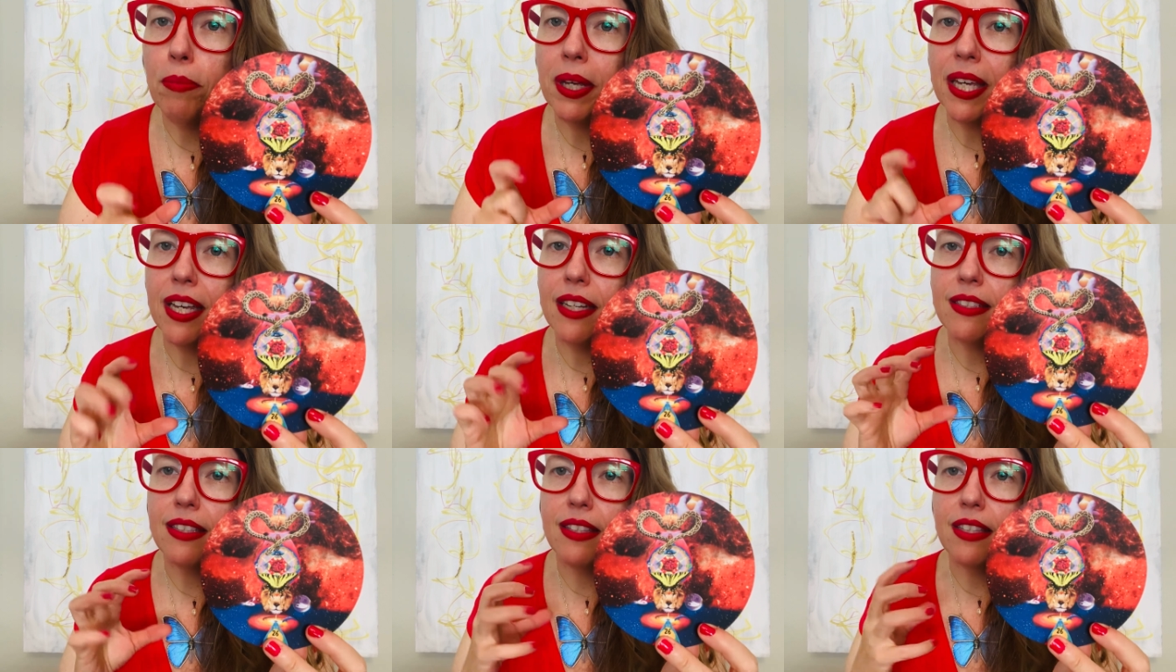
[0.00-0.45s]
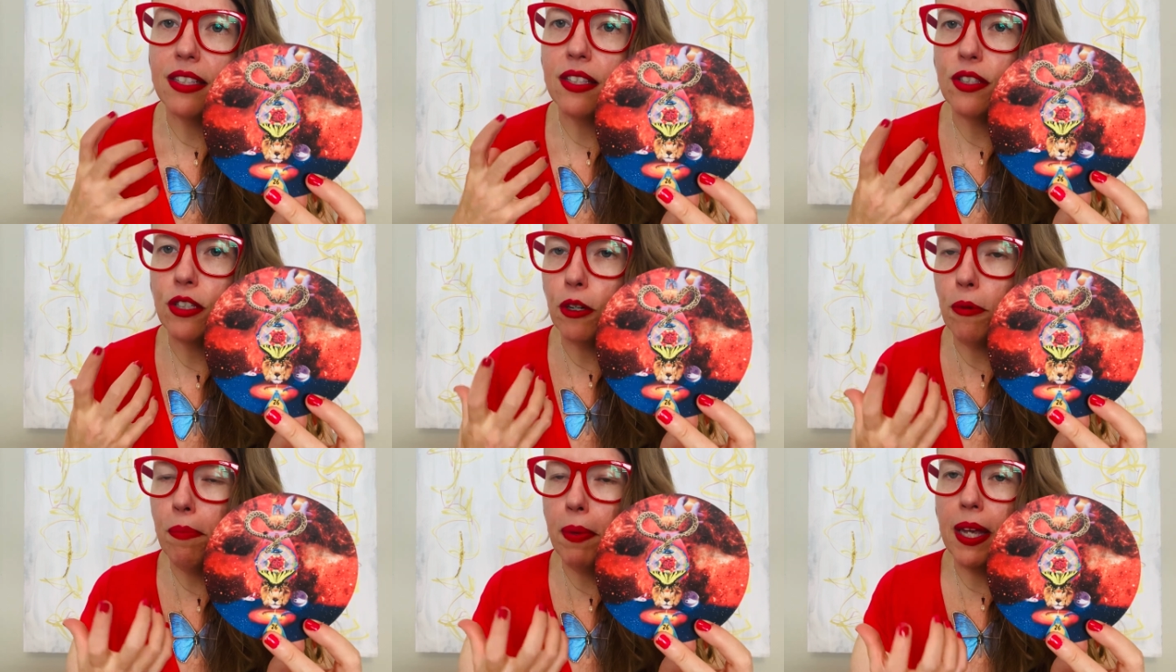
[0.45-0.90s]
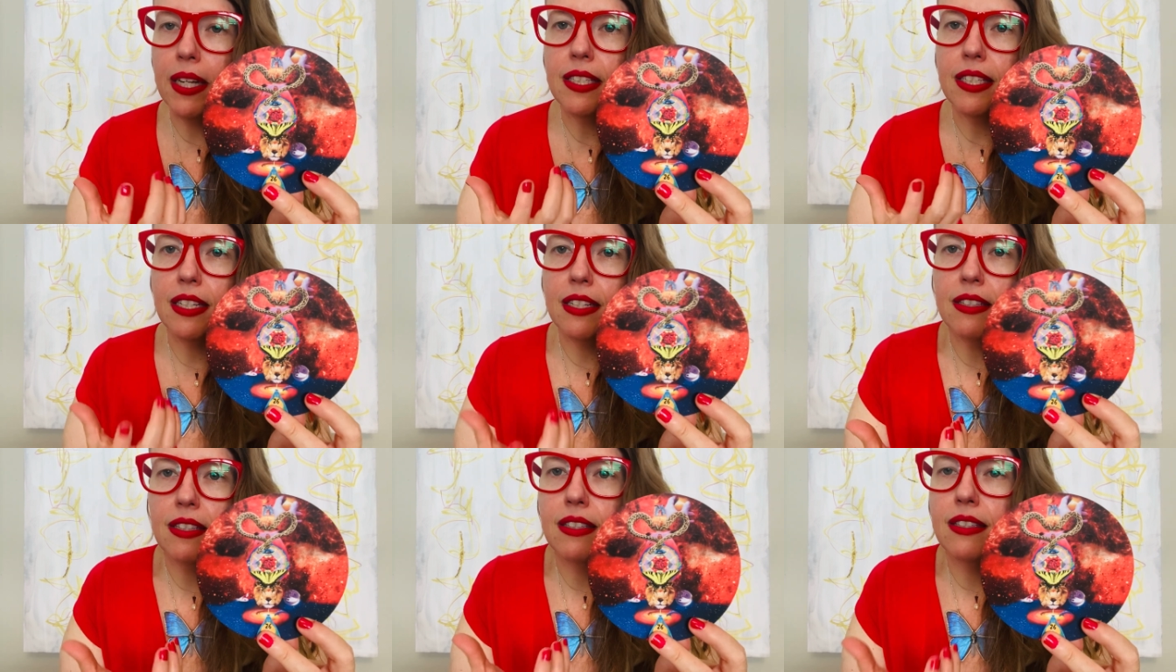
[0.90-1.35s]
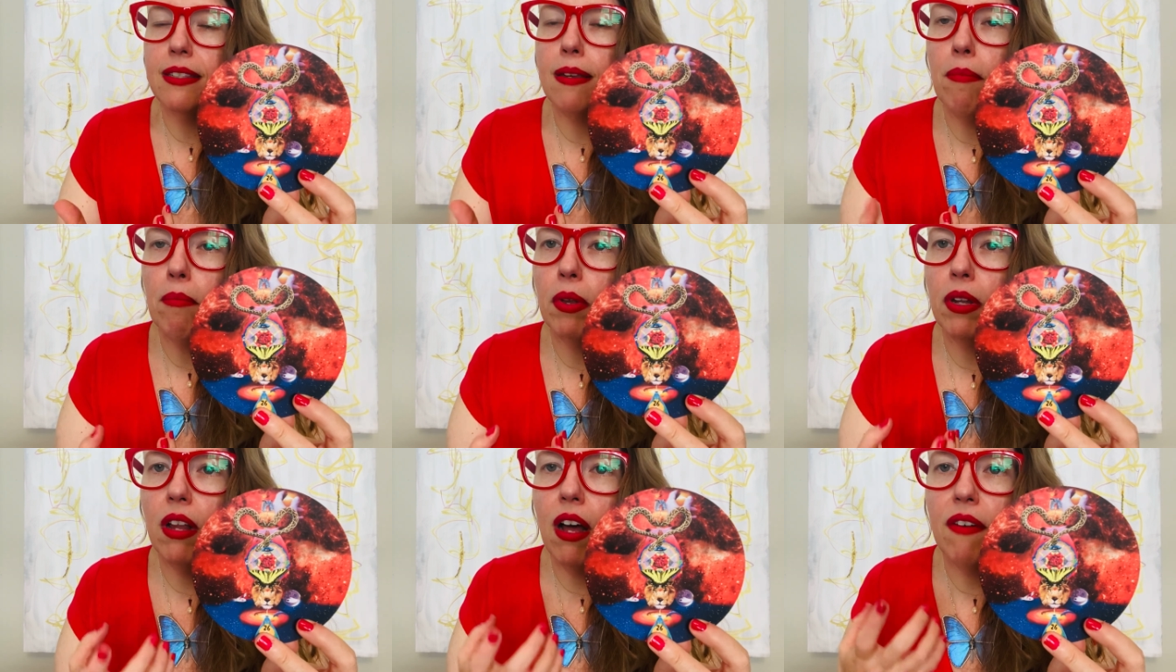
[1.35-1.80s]
because the serpent is a
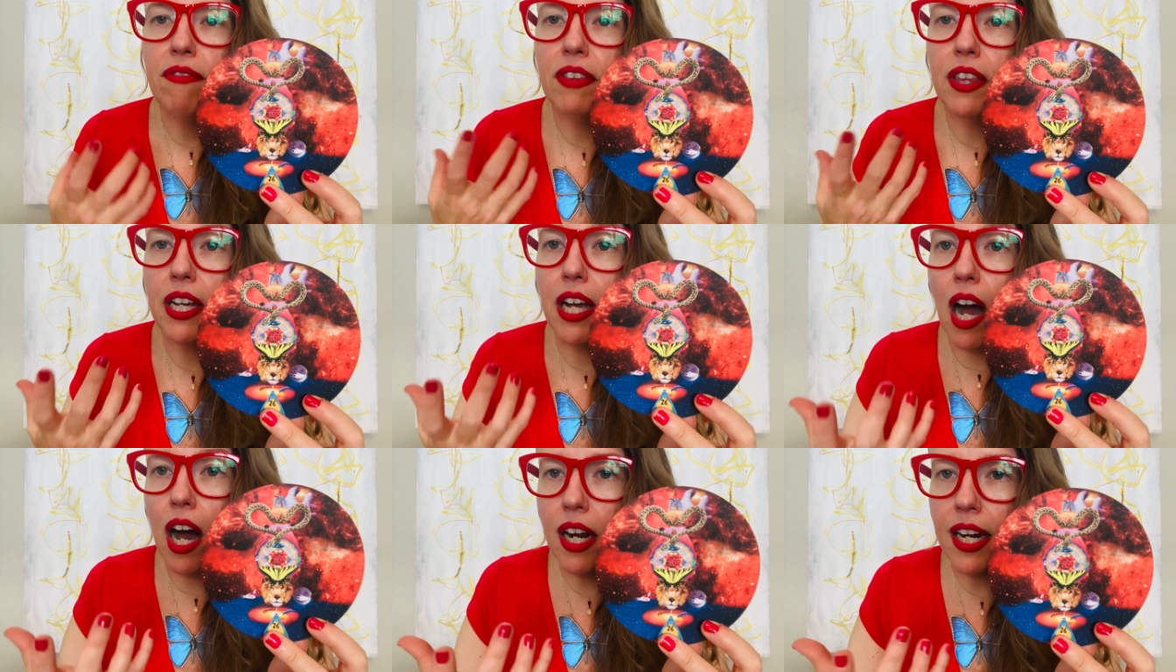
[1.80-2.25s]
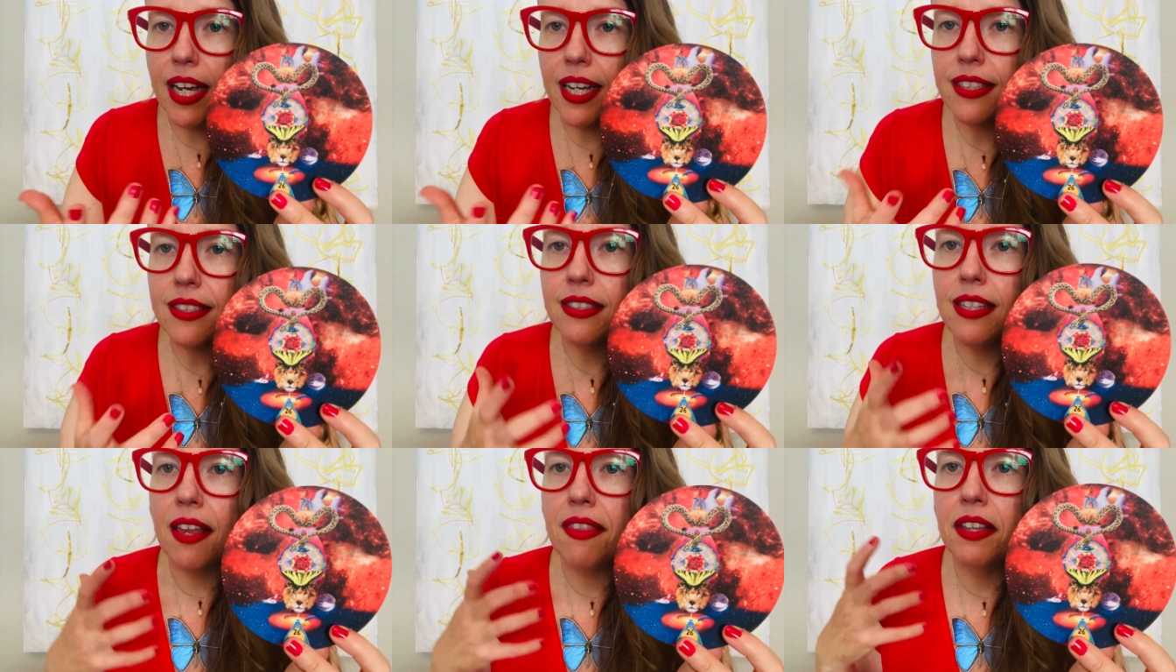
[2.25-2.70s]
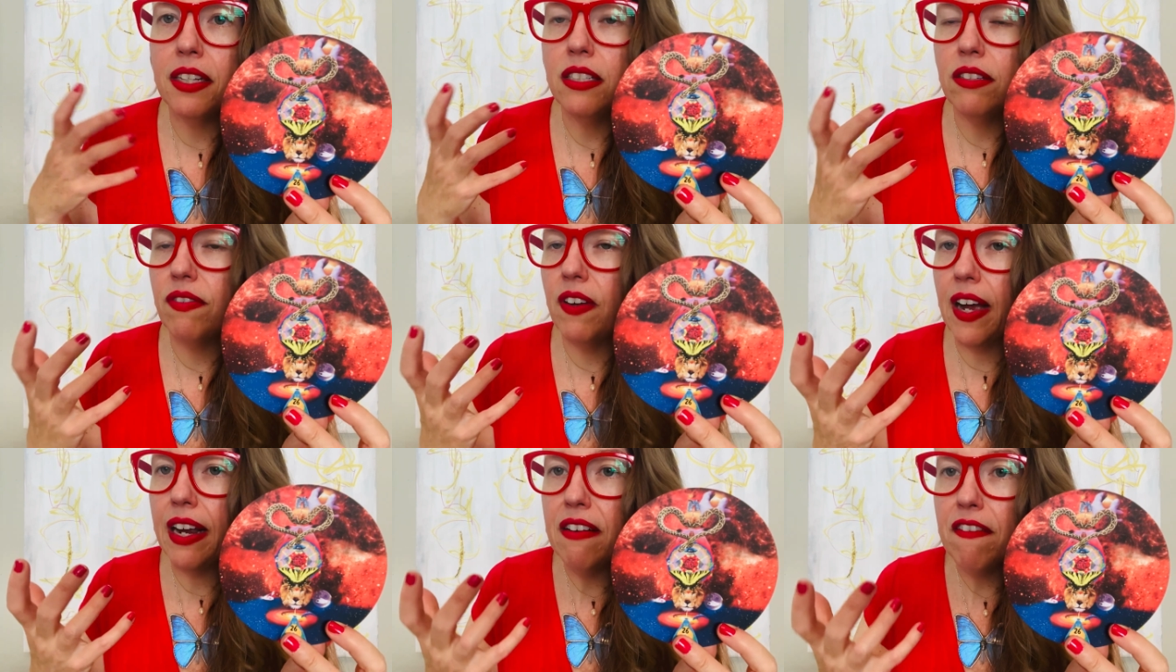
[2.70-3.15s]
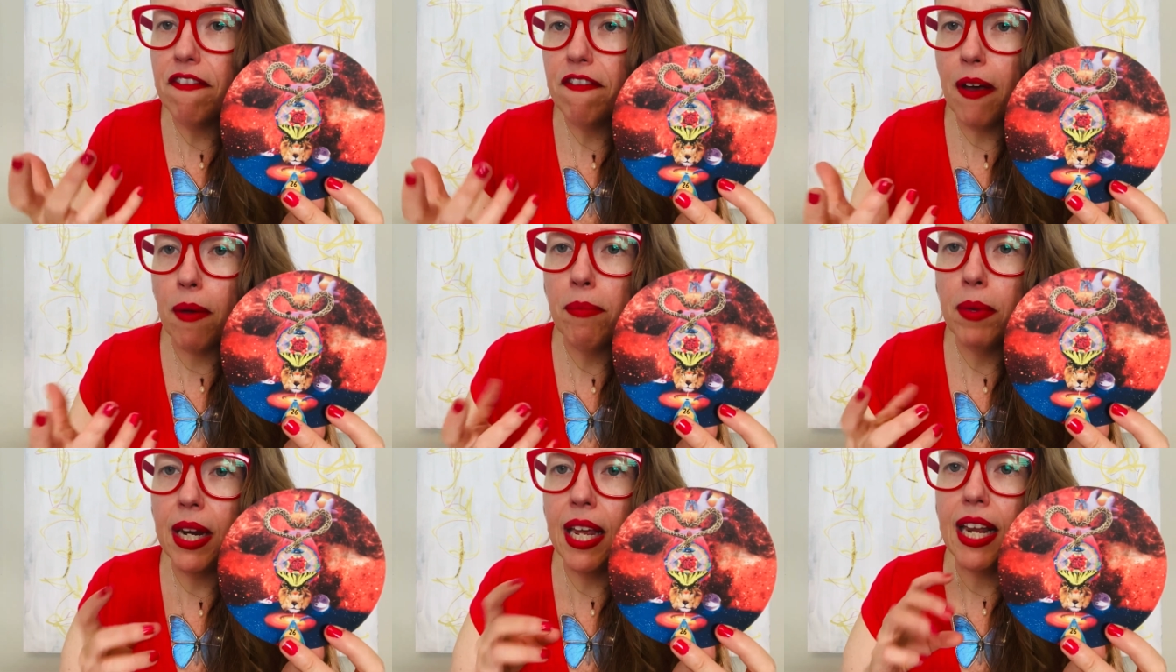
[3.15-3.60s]
symbol of the goddess and the divine
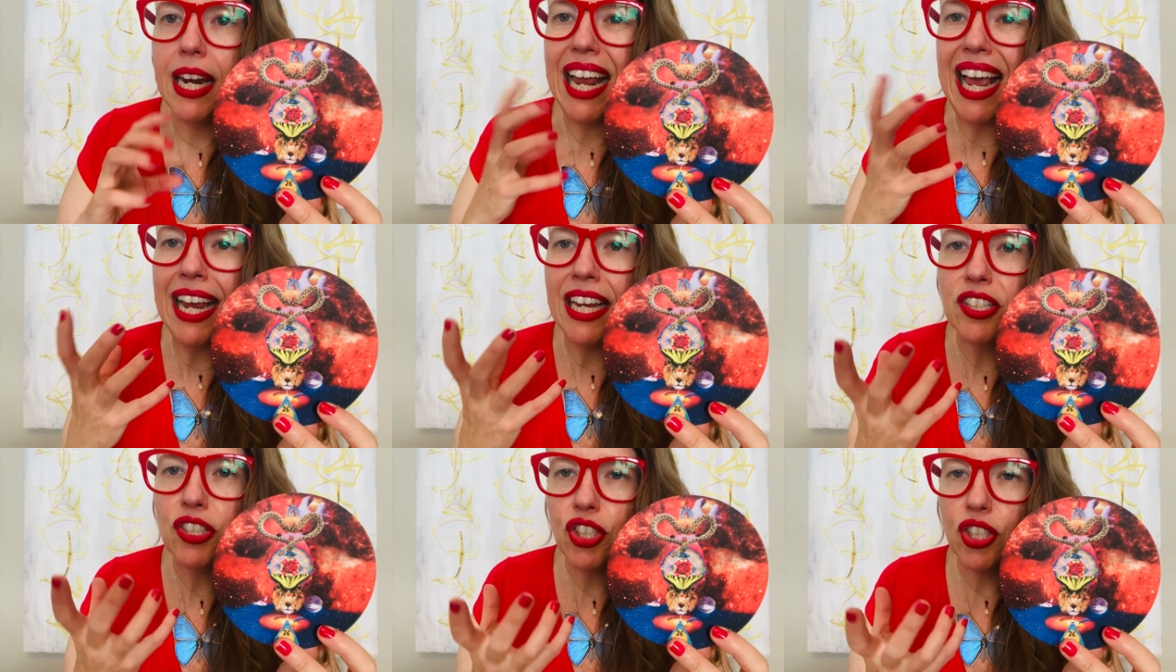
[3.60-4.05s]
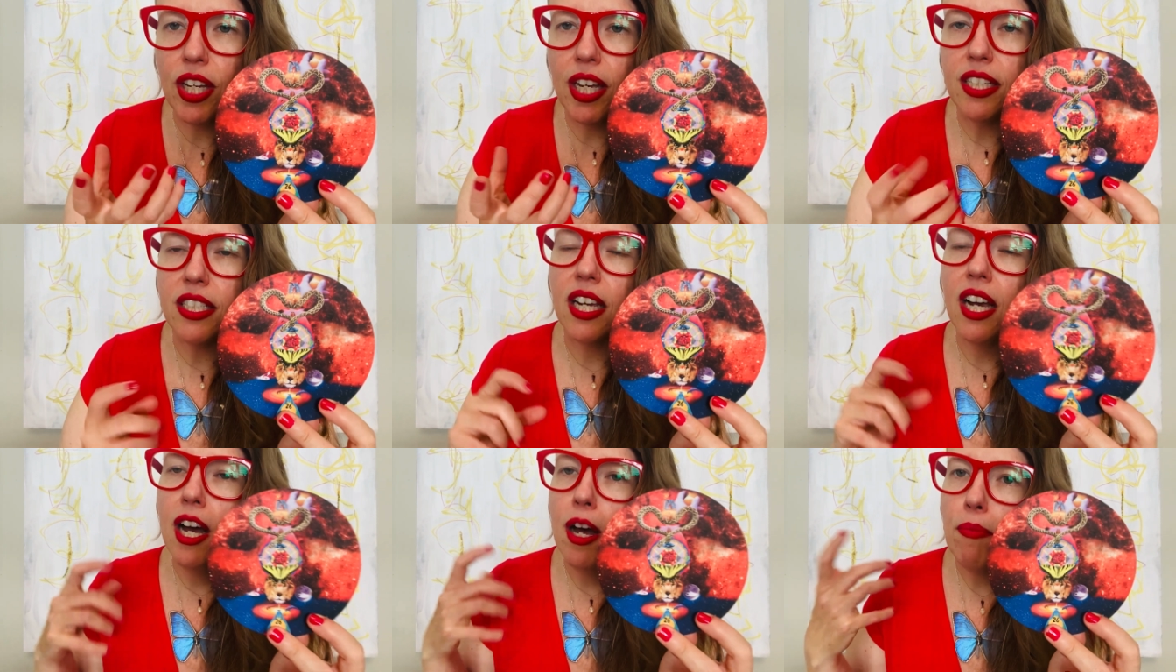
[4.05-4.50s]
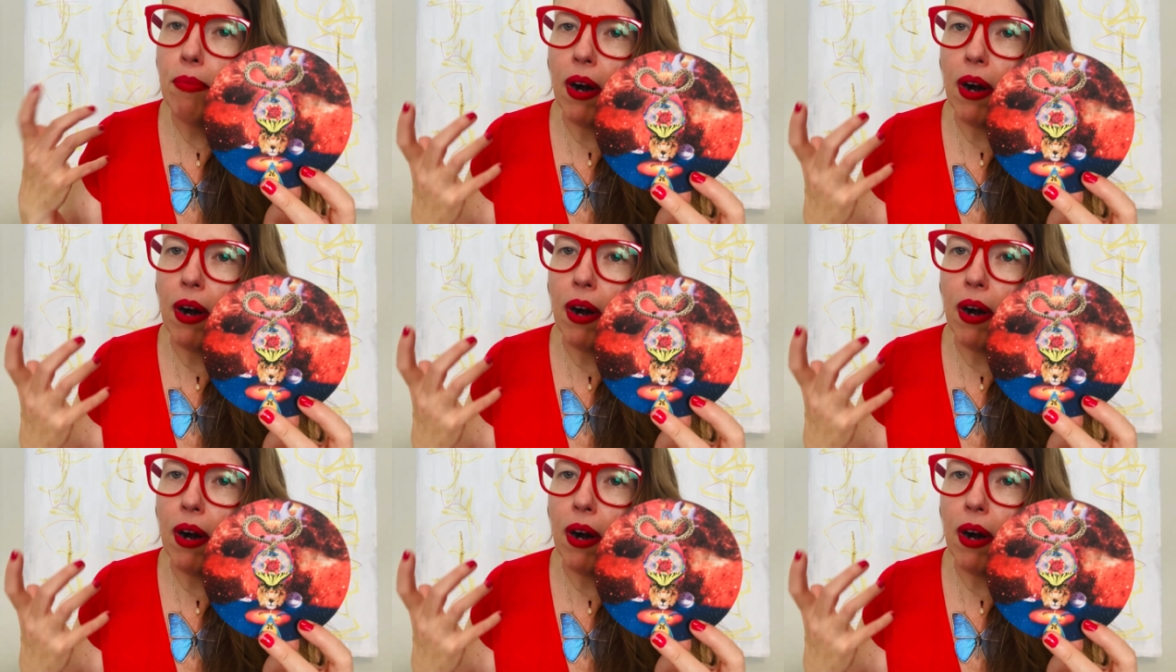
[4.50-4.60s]
feminine feminine, ancient,